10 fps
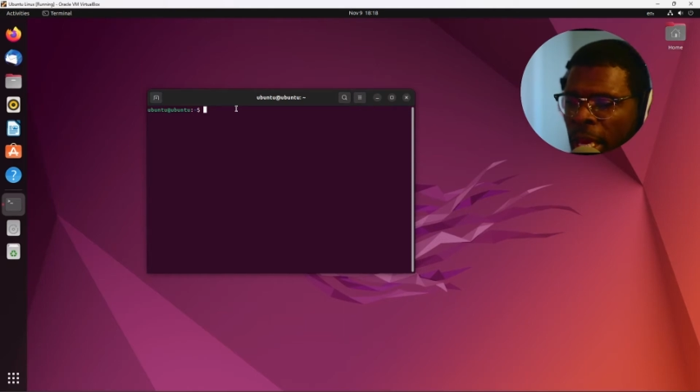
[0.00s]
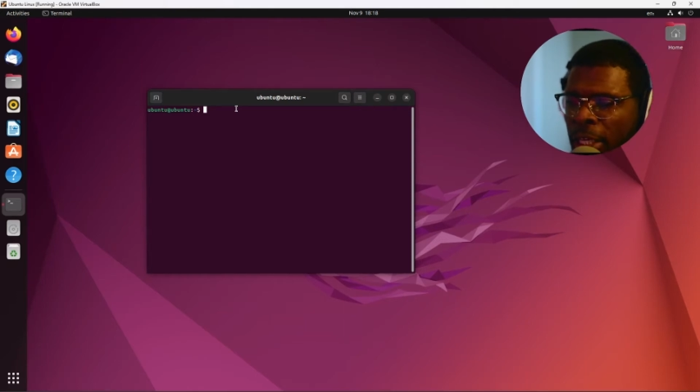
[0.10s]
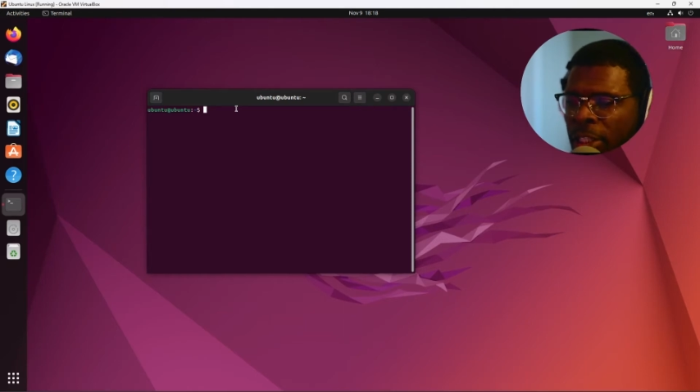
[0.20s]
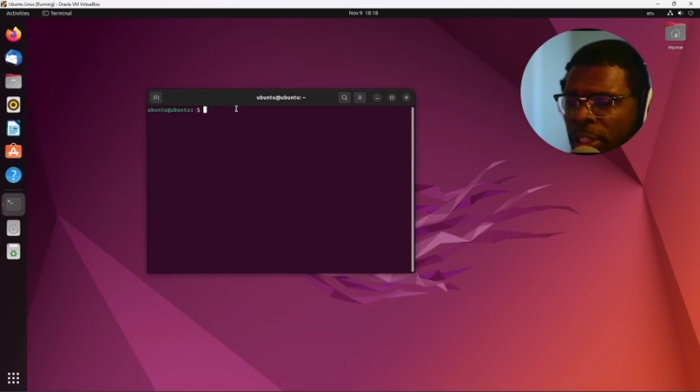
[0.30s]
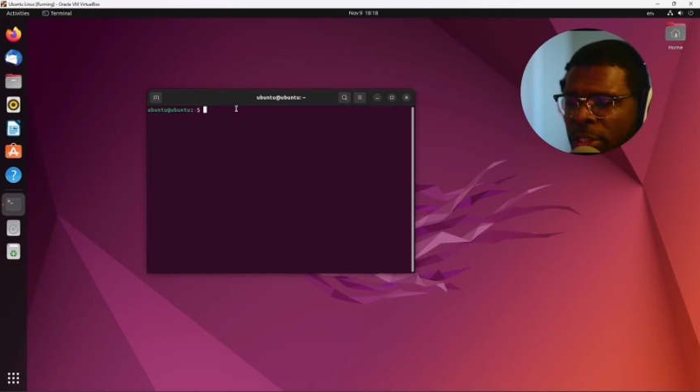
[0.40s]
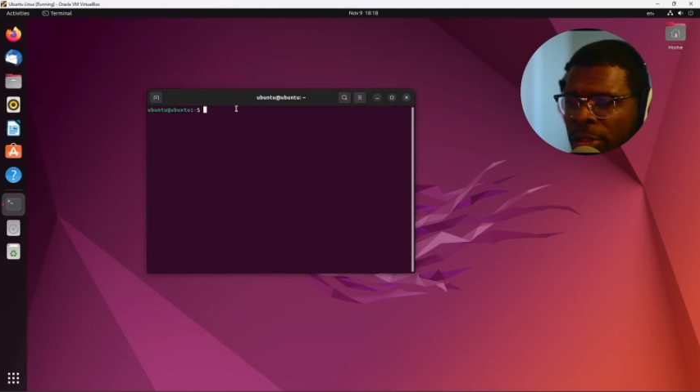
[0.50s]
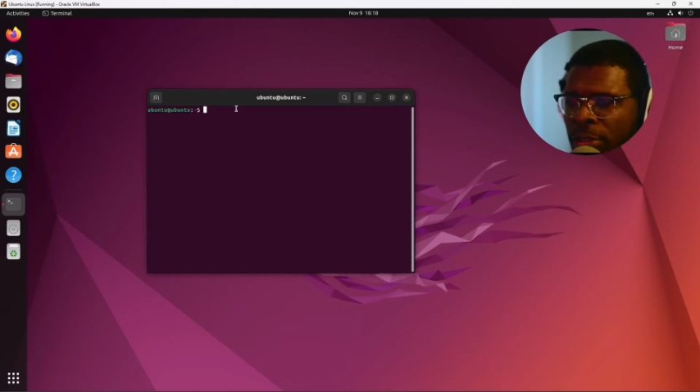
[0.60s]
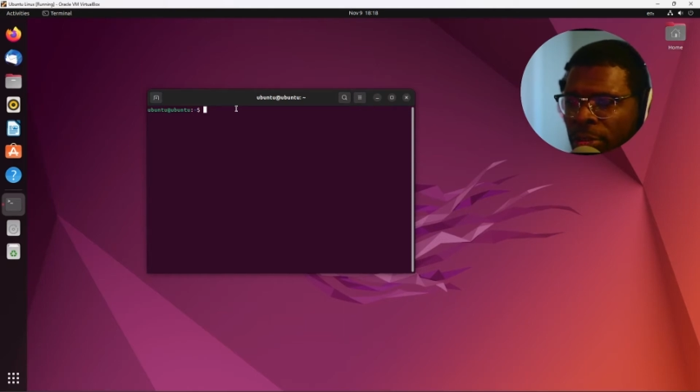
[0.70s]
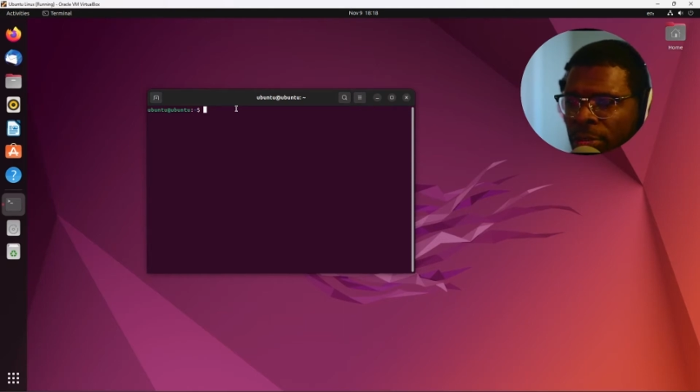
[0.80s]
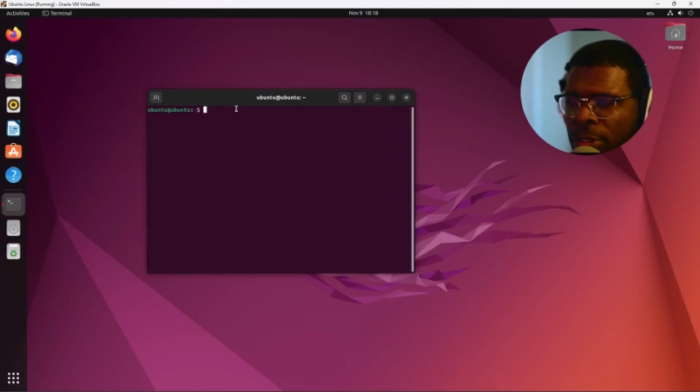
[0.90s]
actually do
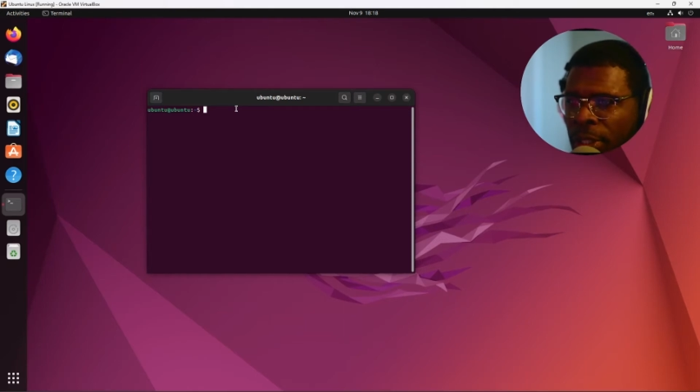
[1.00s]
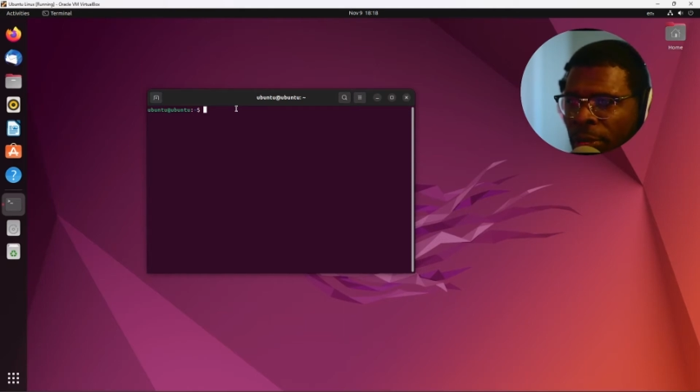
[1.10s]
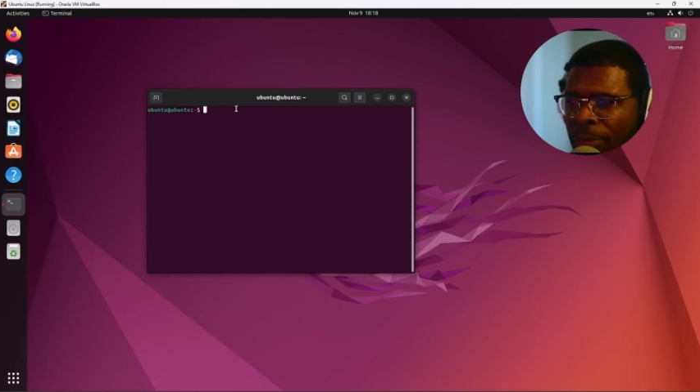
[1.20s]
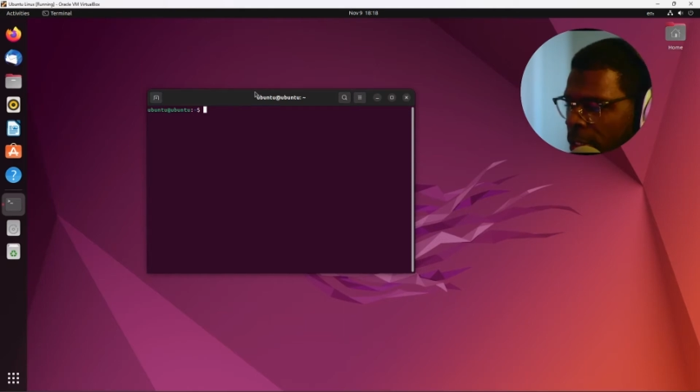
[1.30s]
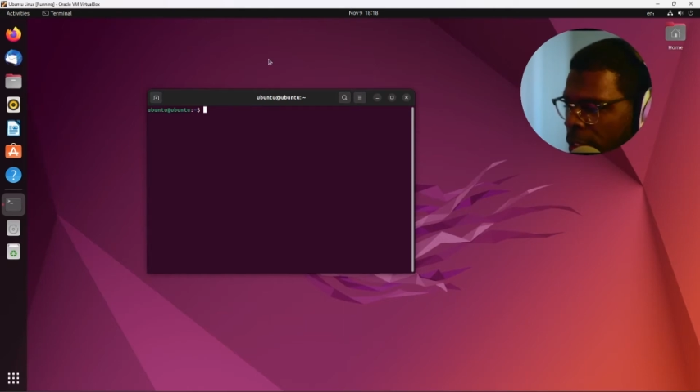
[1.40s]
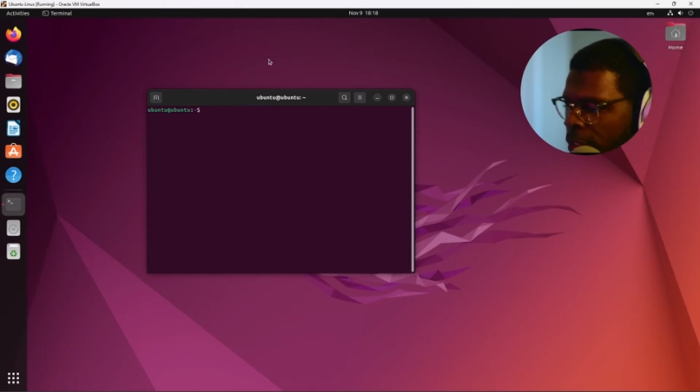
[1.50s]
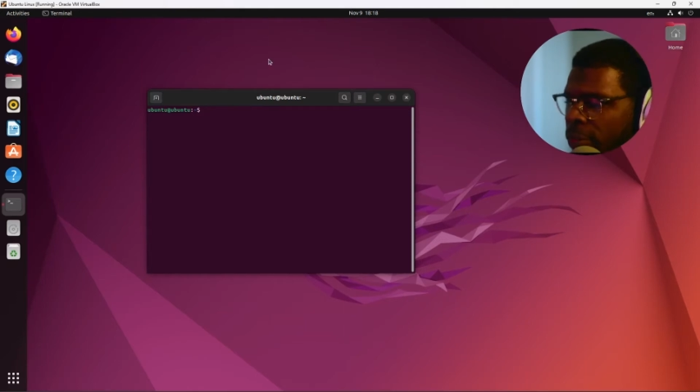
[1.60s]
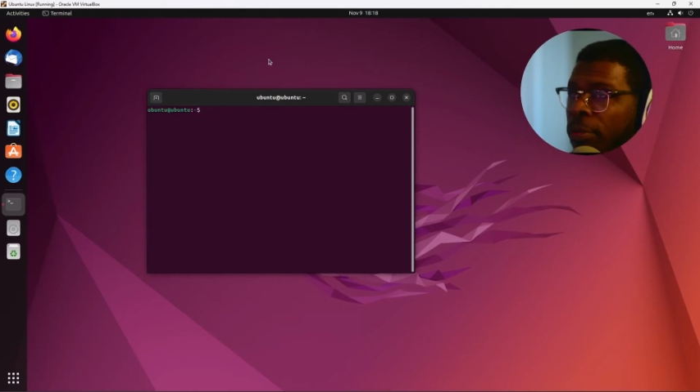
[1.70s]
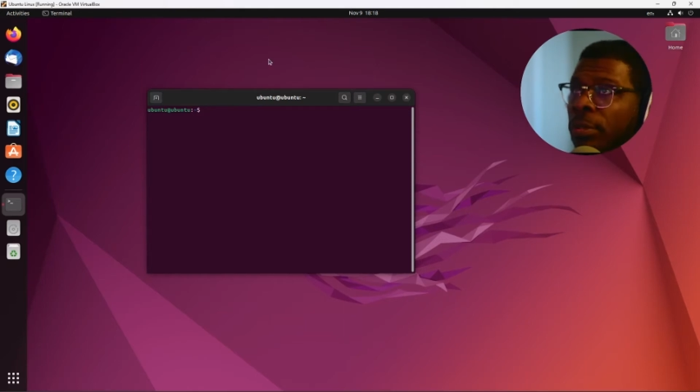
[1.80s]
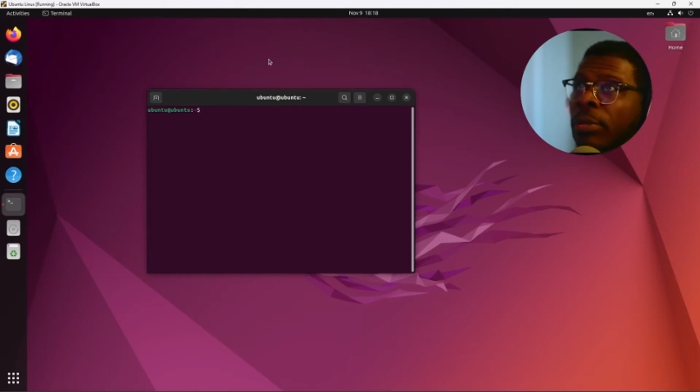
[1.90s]
them. So here,
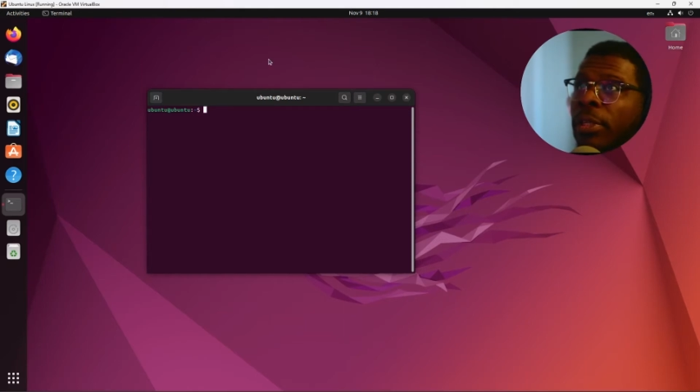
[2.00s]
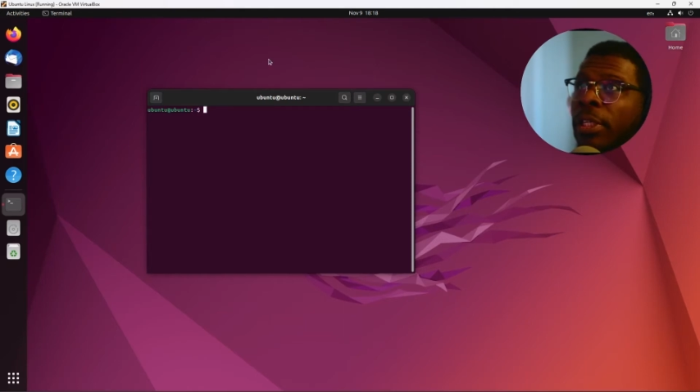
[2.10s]
real quick,